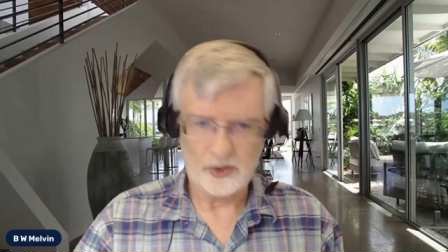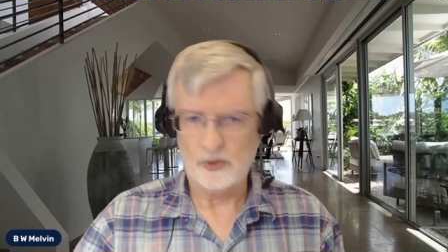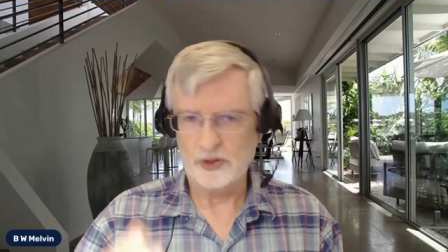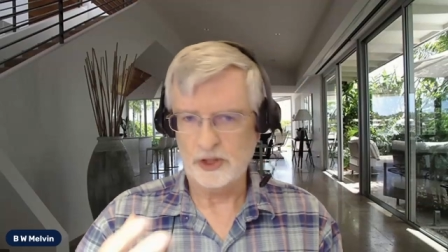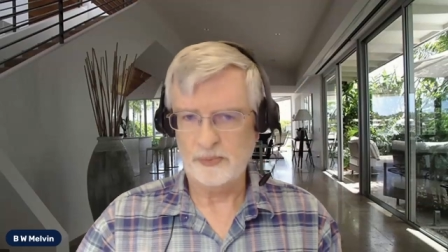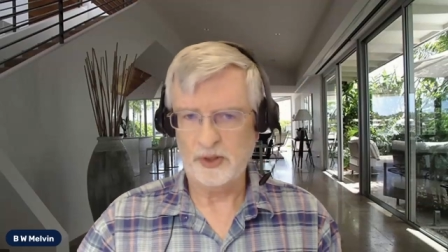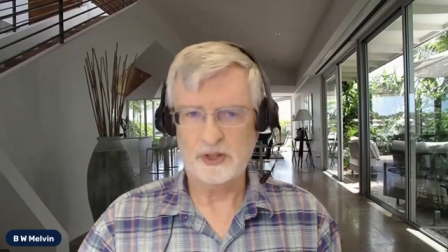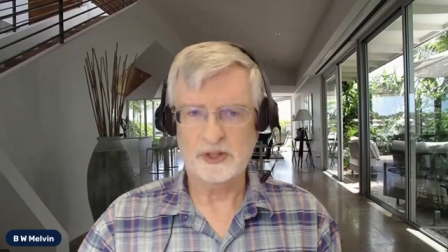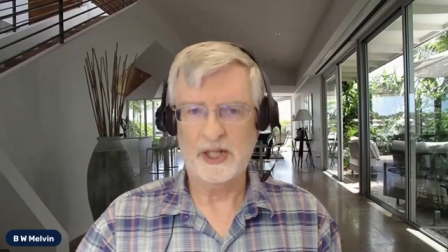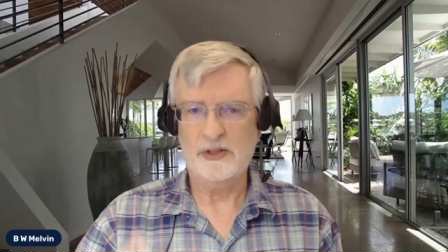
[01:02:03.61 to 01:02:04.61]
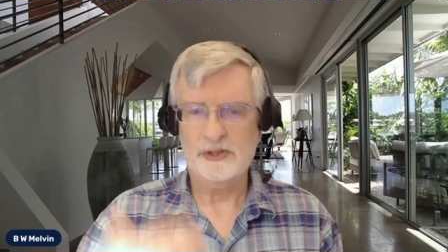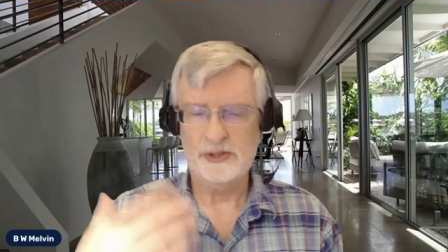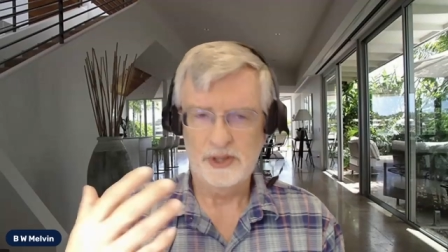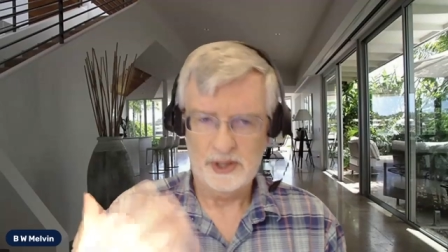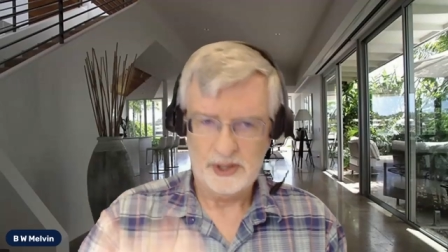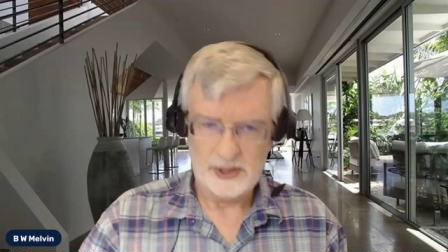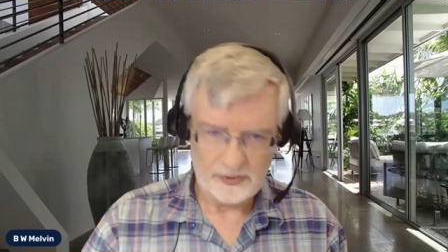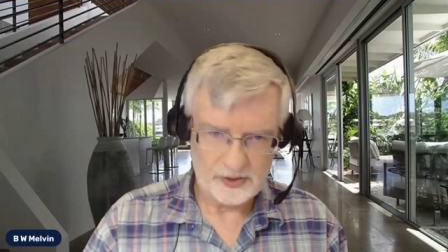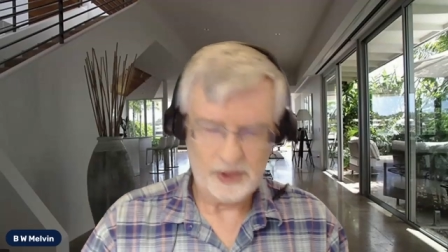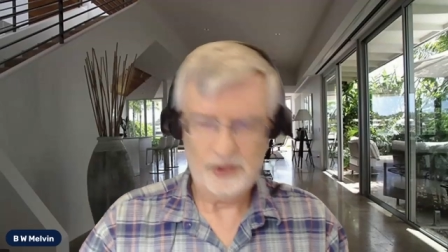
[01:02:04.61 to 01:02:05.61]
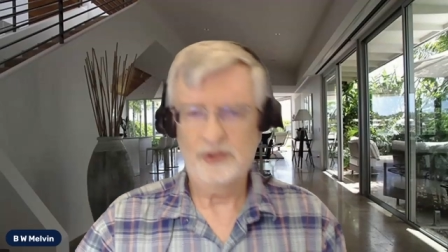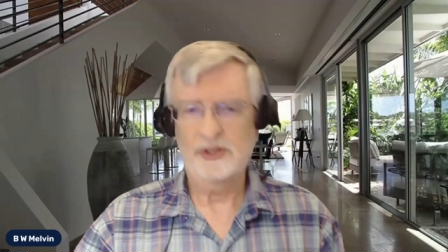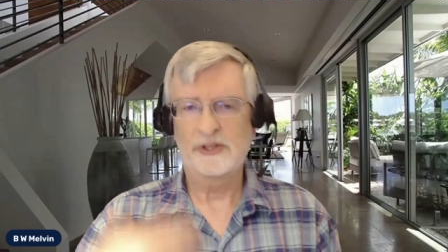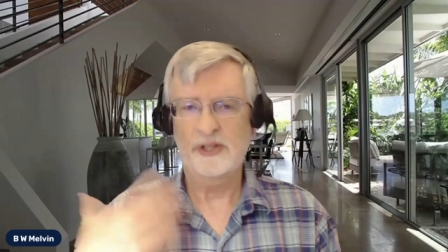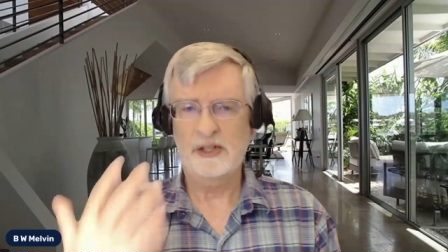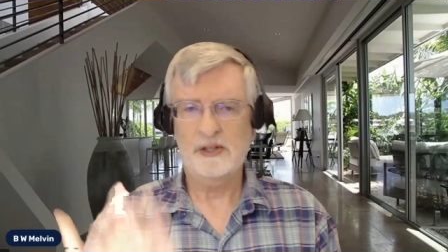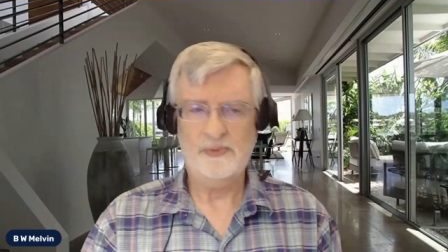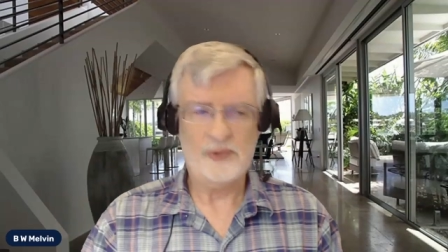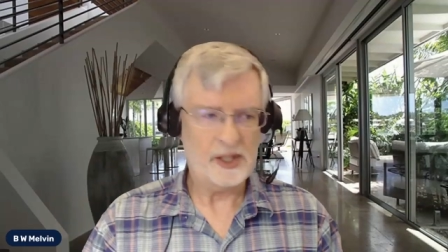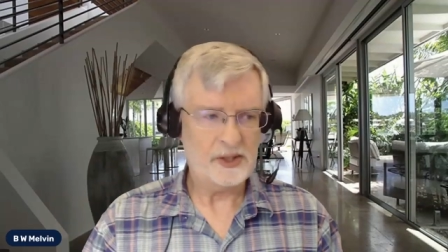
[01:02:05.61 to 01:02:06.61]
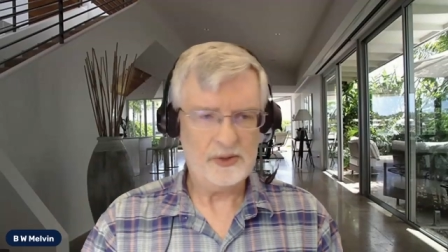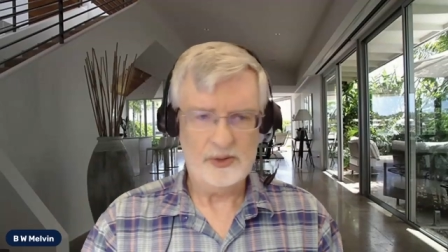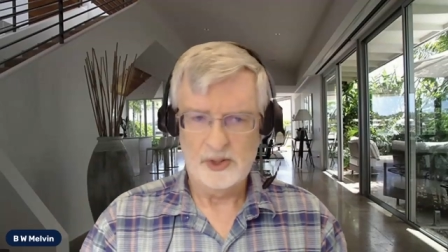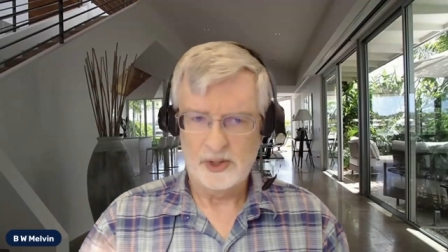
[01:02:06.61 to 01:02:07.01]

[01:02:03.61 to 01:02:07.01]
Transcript: The Holy Spirit is now lives in you to sanctify you.